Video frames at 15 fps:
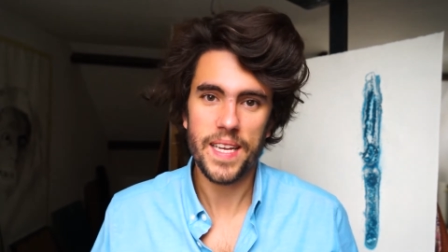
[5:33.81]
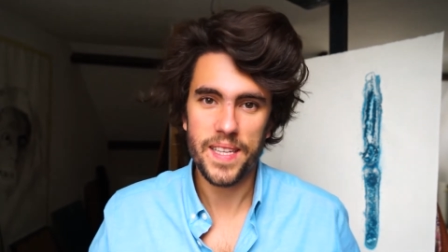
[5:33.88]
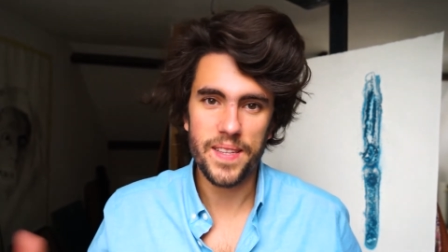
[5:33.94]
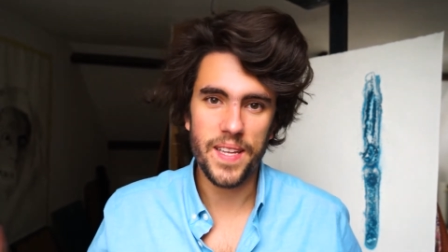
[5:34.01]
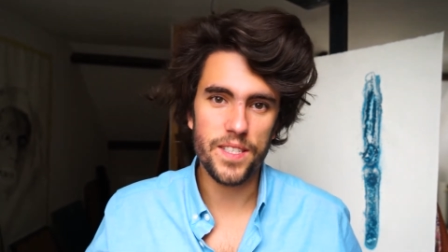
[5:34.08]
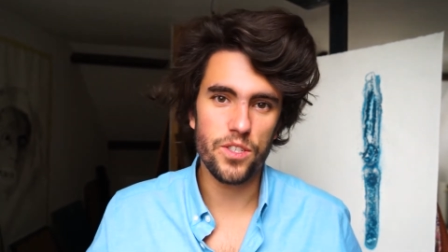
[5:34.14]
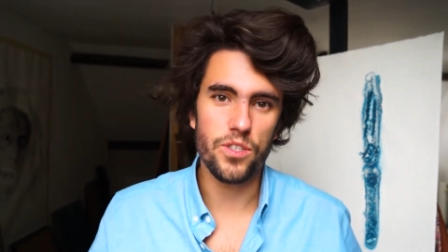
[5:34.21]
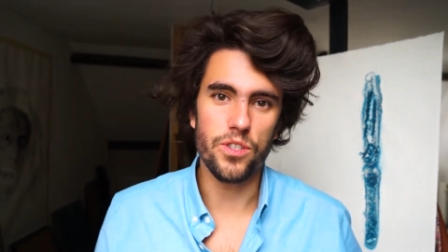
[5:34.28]
And
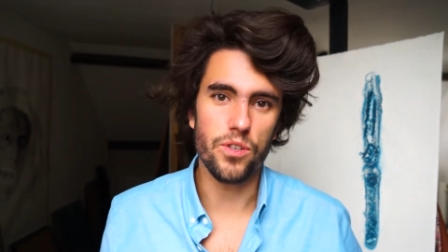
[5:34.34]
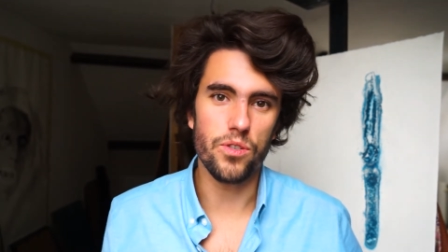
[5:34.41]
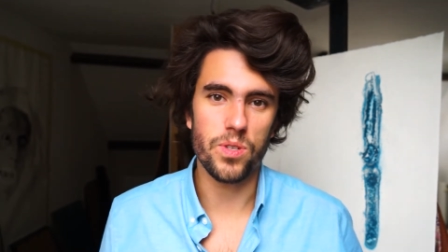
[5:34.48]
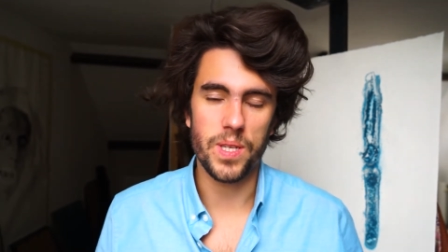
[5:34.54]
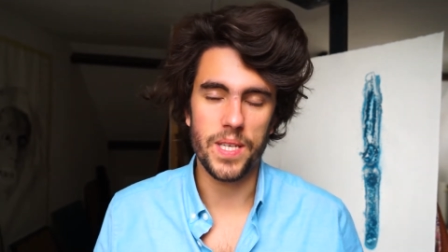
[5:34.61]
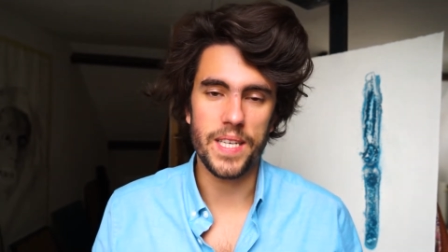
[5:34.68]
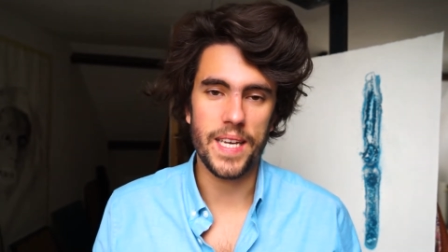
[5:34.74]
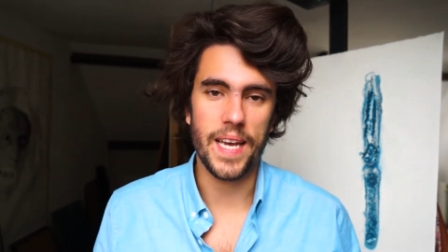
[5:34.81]
then you
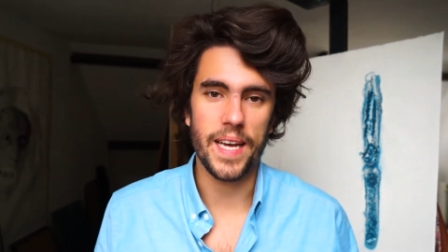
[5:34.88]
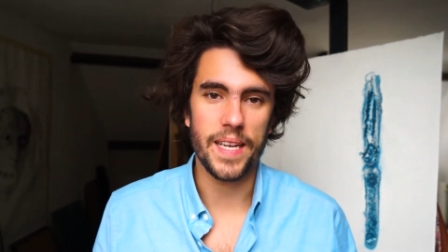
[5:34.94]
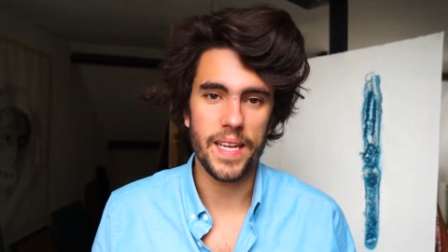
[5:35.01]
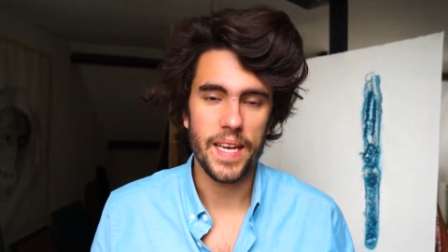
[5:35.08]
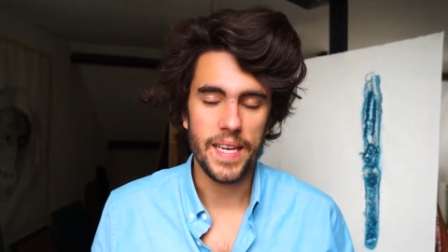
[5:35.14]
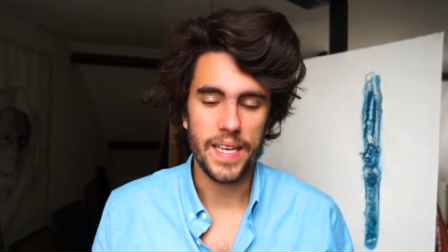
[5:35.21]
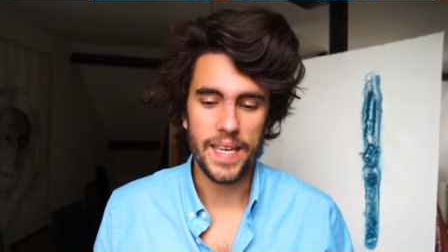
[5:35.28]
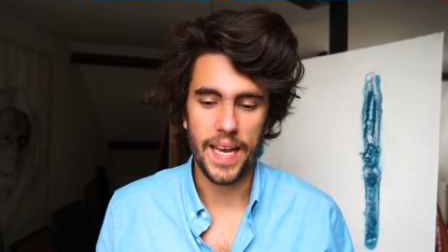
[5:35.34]
usually can
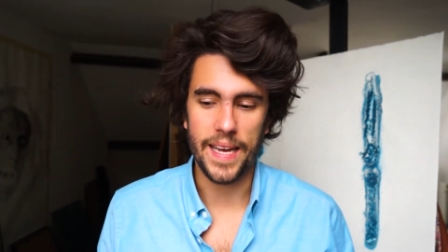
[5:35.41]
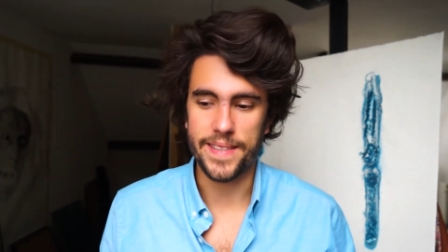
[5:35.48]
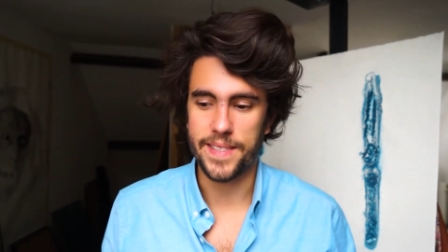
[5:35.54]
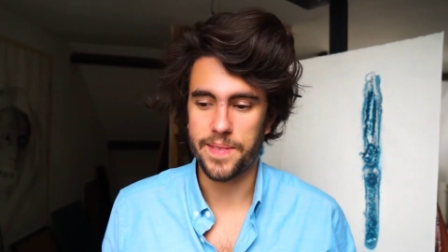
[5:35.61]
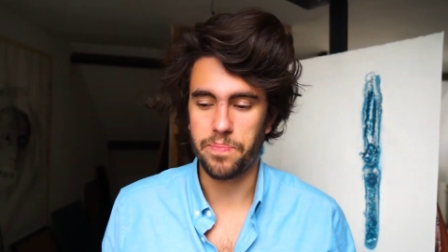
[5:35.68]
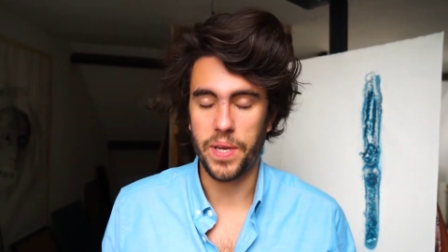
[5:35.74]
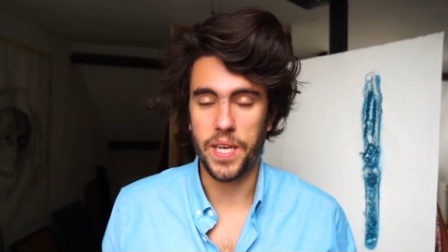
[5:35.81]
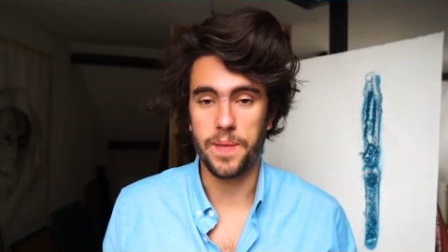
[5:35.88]
get
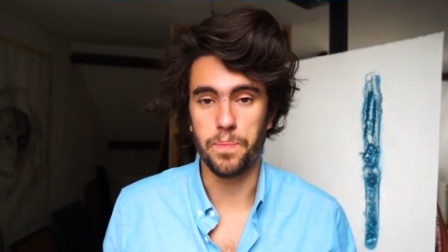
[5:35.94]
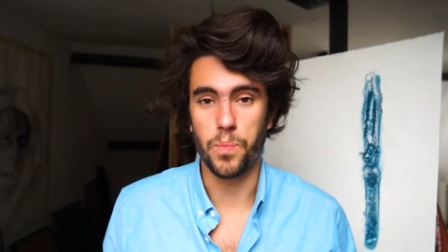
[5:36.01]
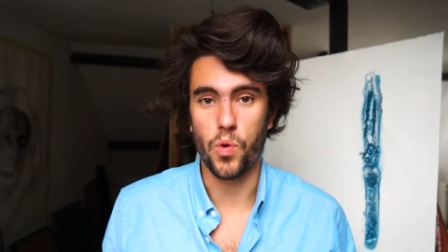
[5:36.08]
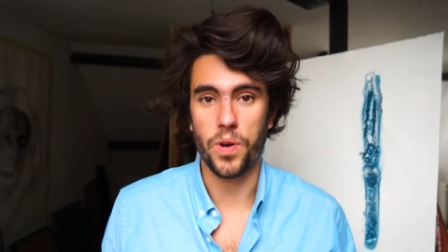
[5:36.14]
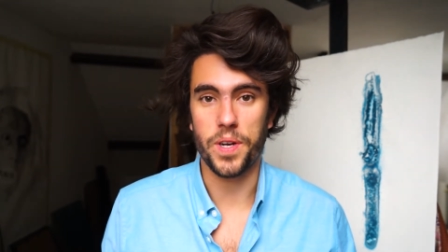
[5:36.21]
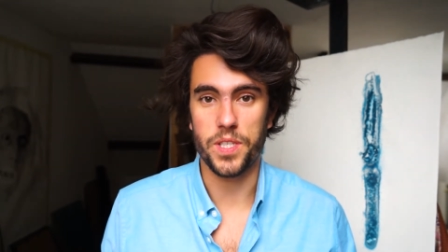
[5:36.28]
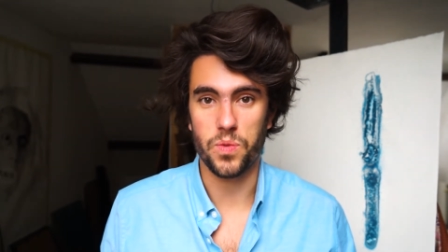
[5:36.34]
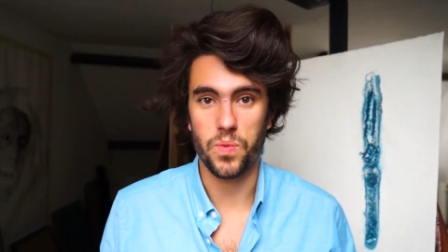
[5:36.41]
paid more as